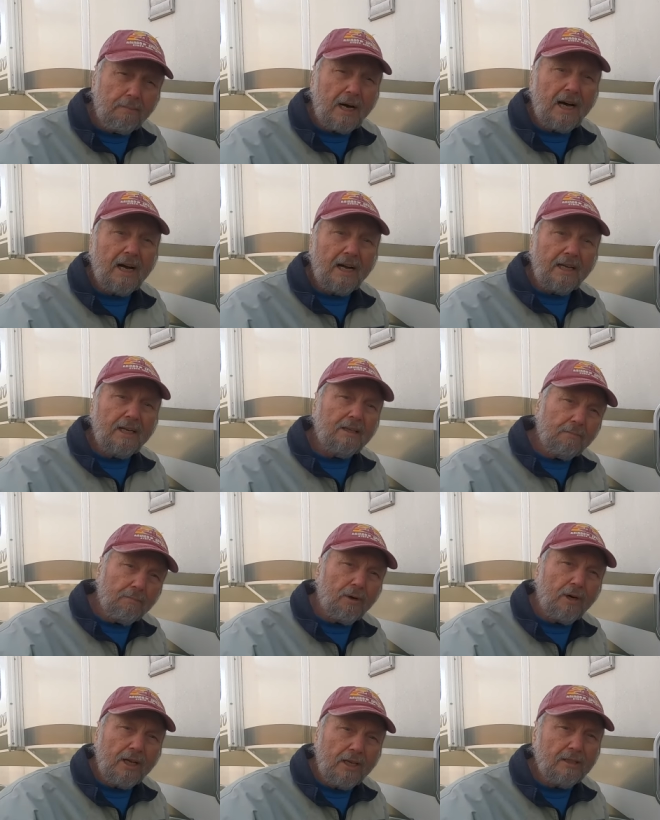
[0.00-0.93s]
buy a
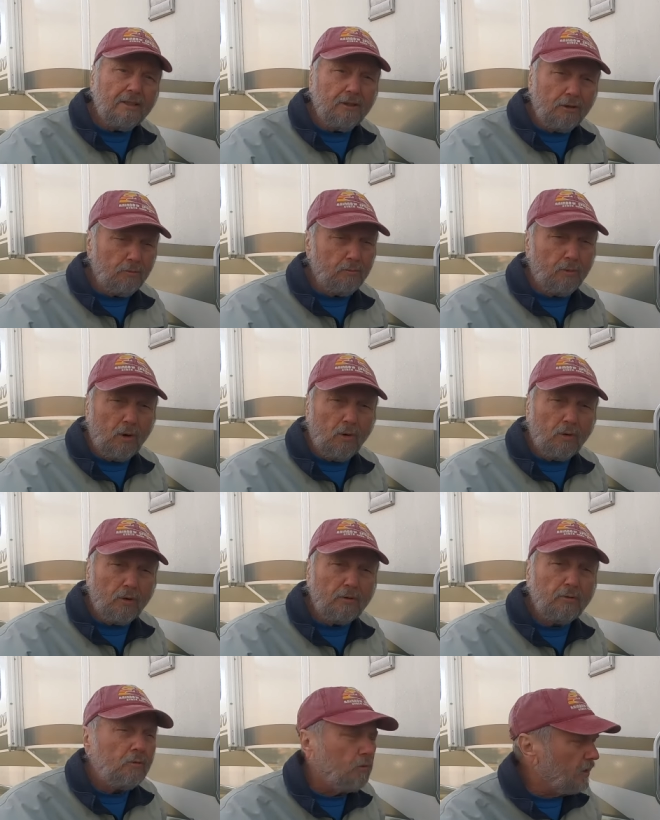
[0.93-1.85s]
brand new
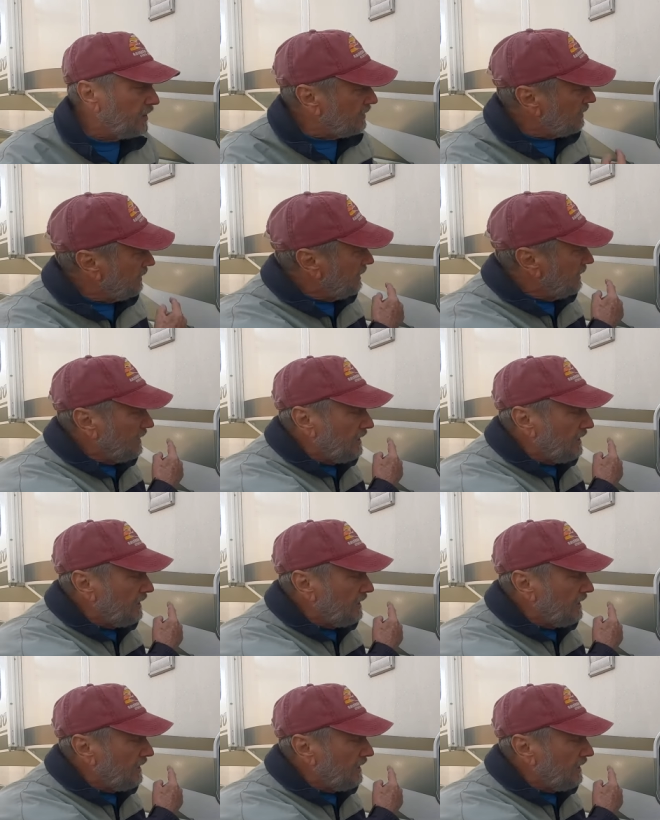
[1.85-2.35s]
board when